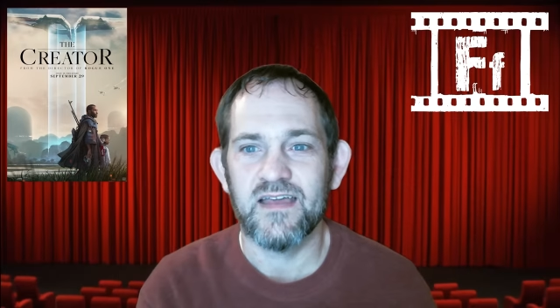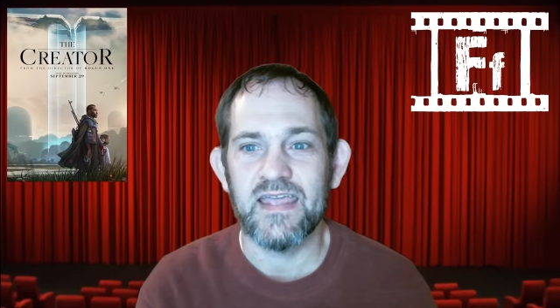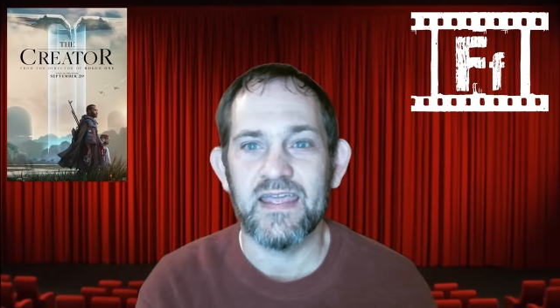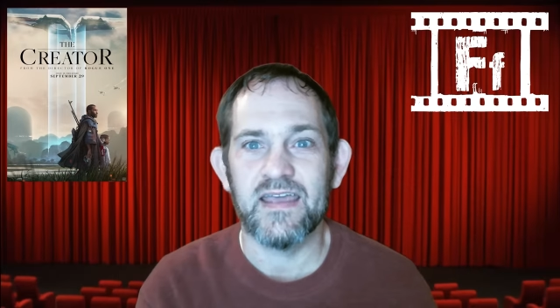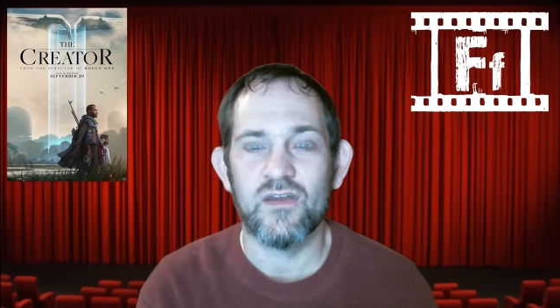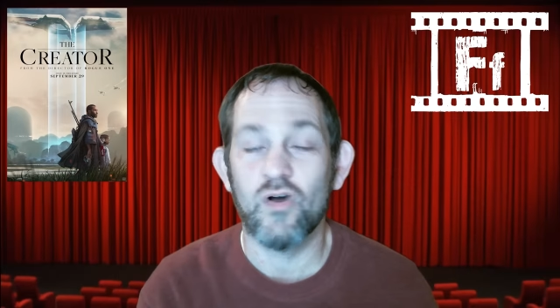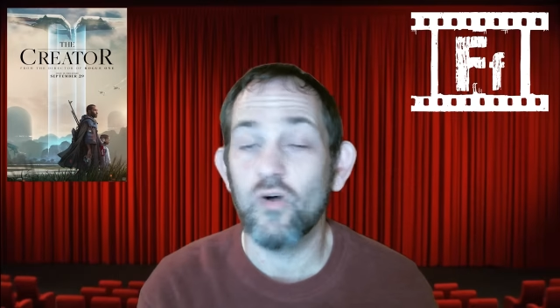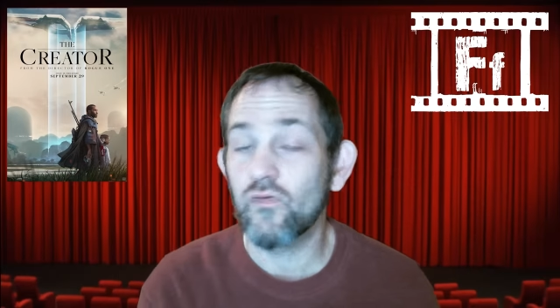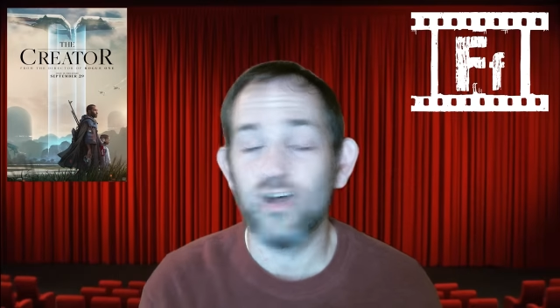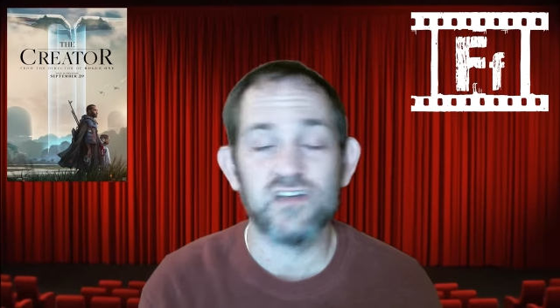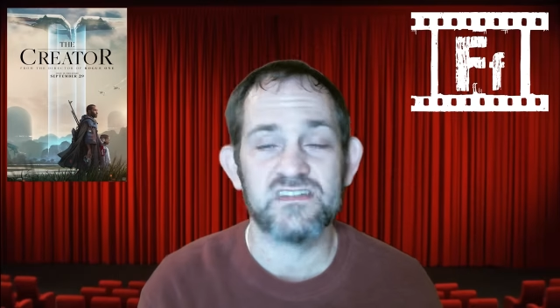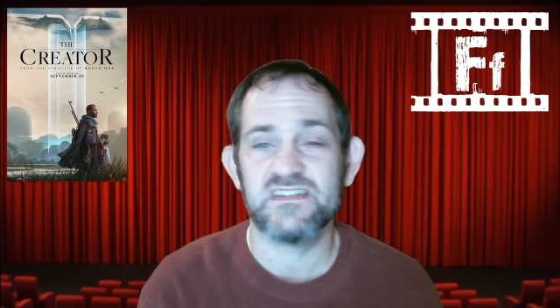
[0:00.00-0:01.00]
and
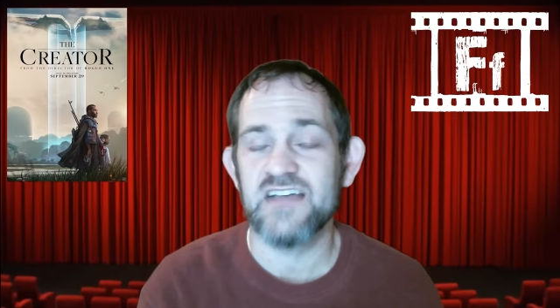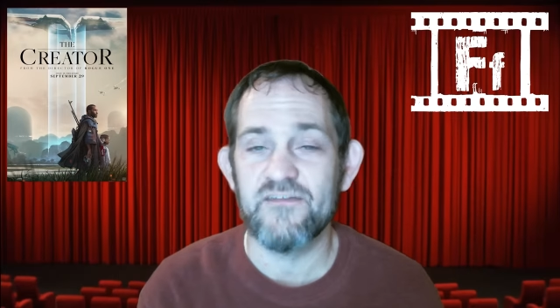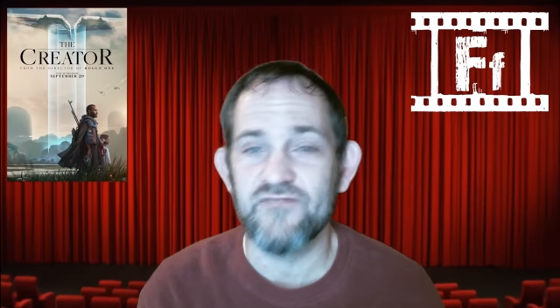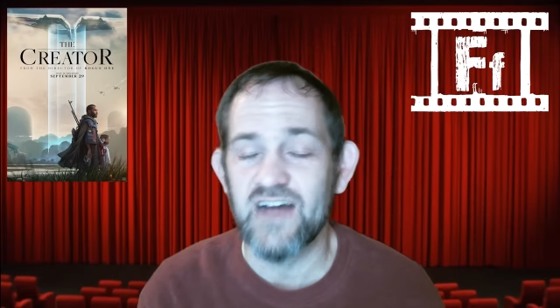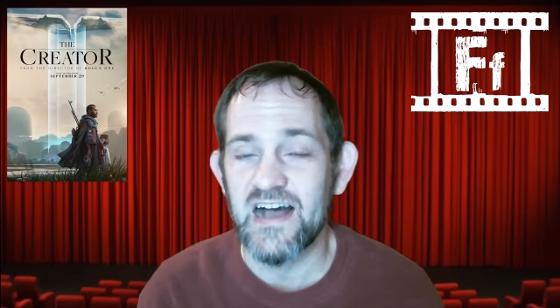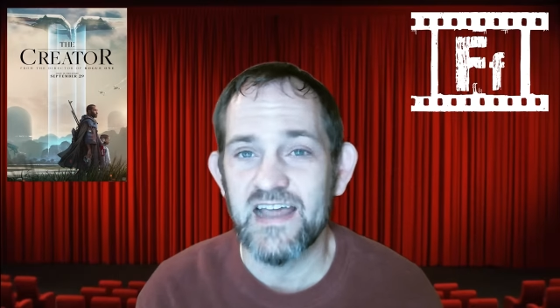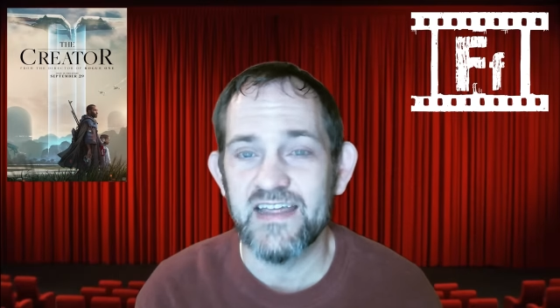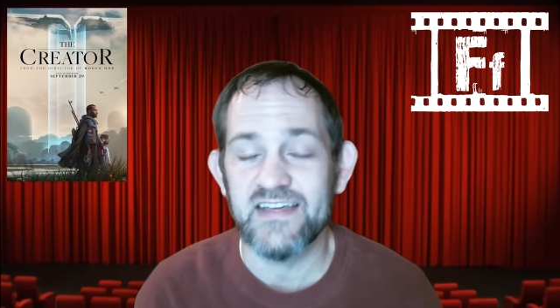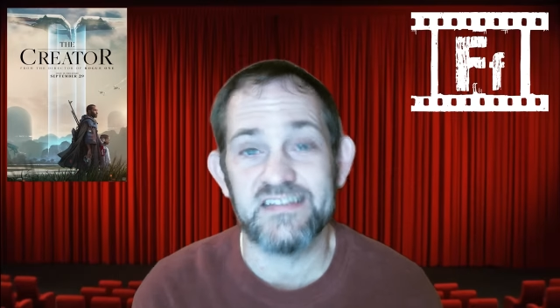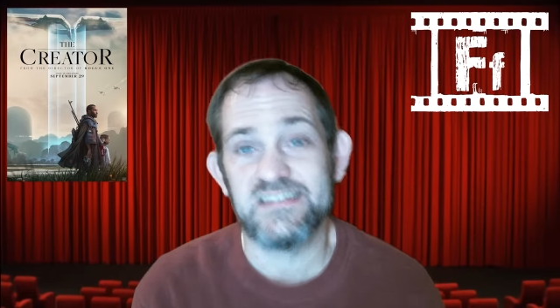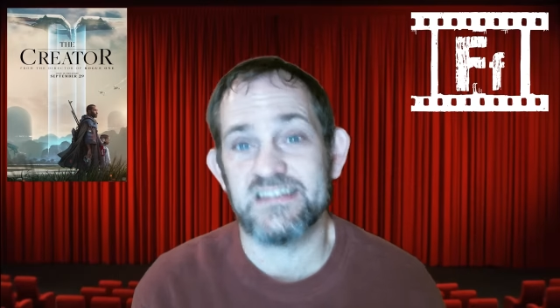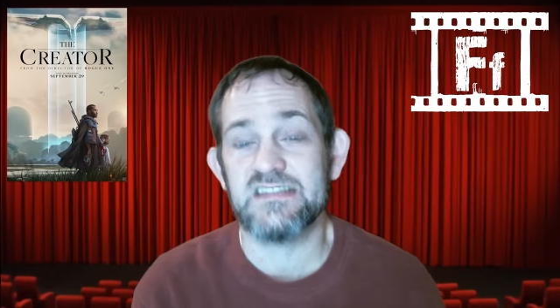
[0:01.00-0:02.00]
overall sci-fi
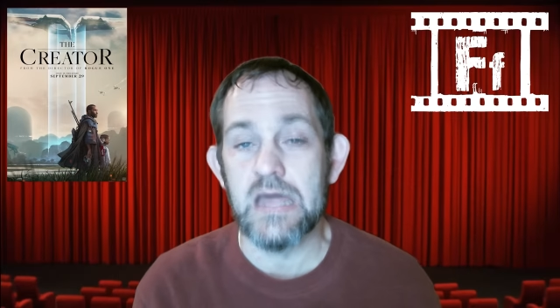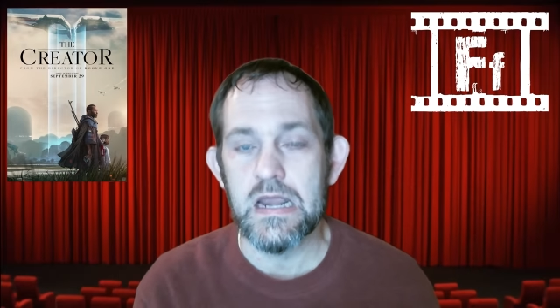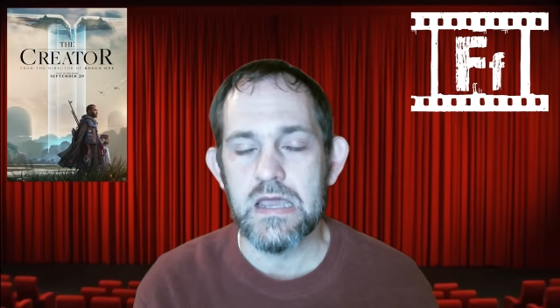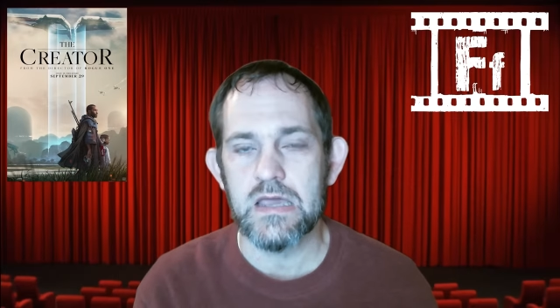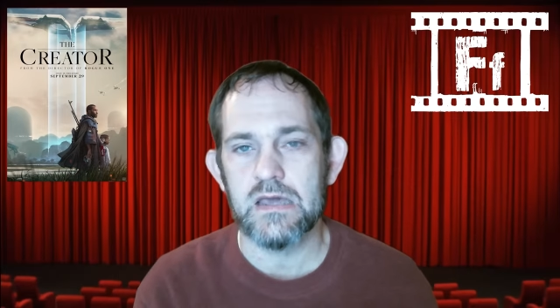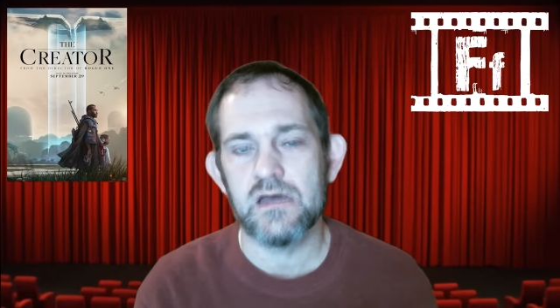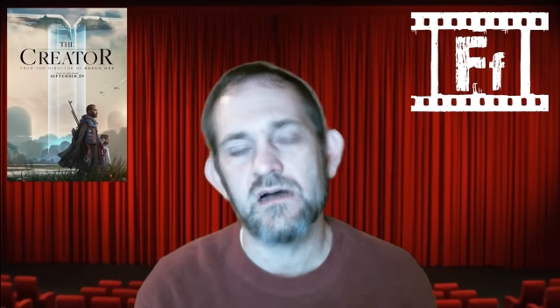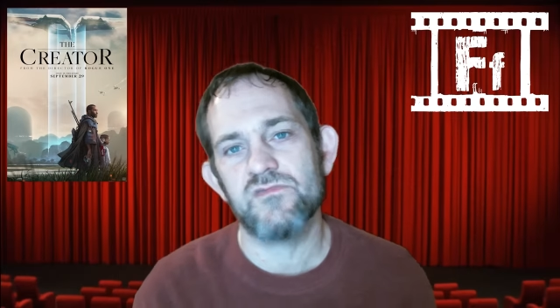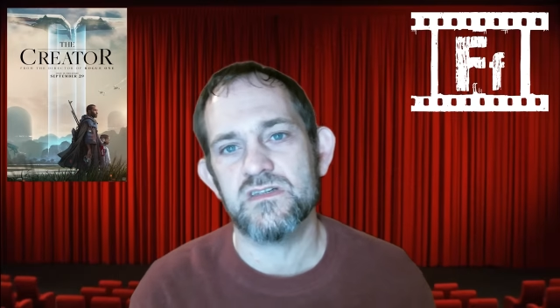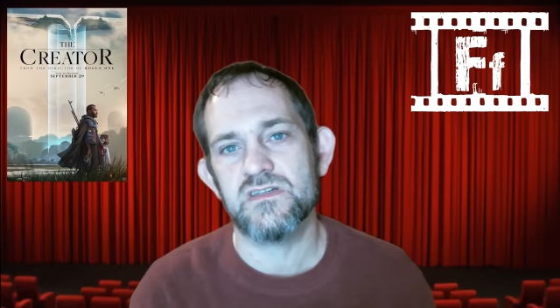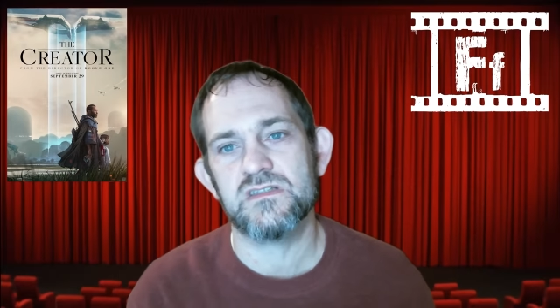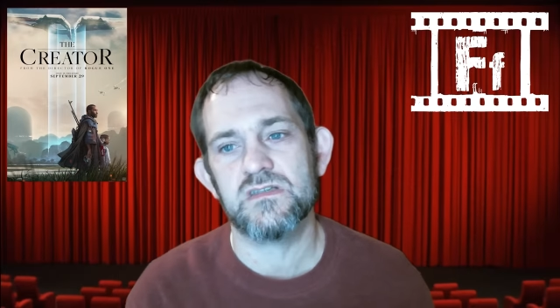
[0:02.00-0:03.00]
aesthetic
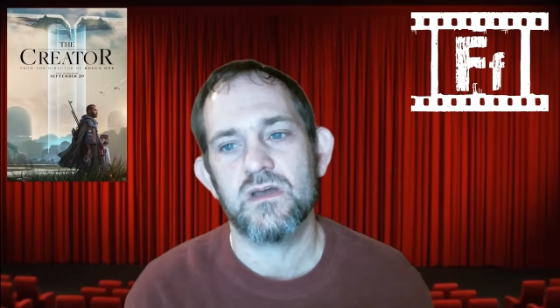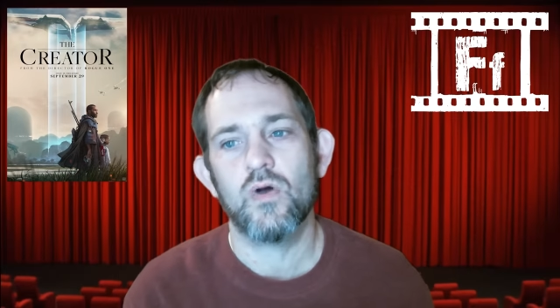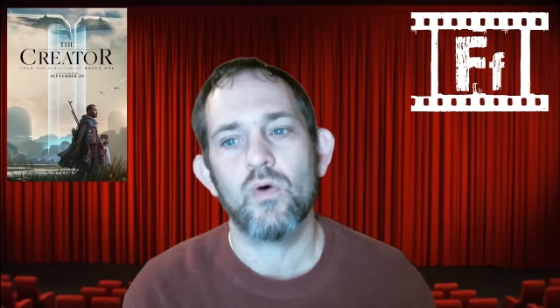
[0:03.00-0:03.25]
of this